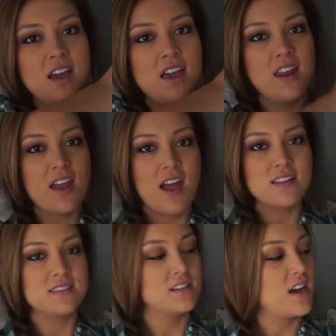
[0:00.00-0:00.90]
and it
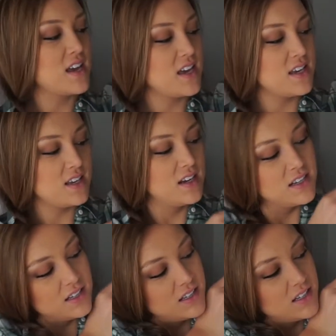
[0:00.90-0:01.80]
has the Nike,
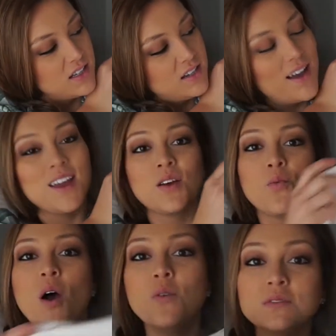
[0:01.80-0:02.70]
you know,
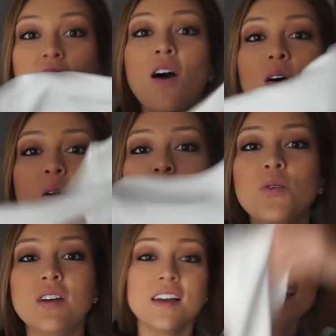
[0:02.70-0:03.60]
rose
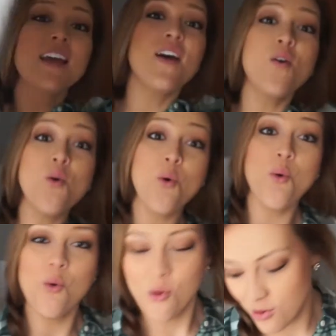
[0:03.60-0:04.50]
gold. Yoo!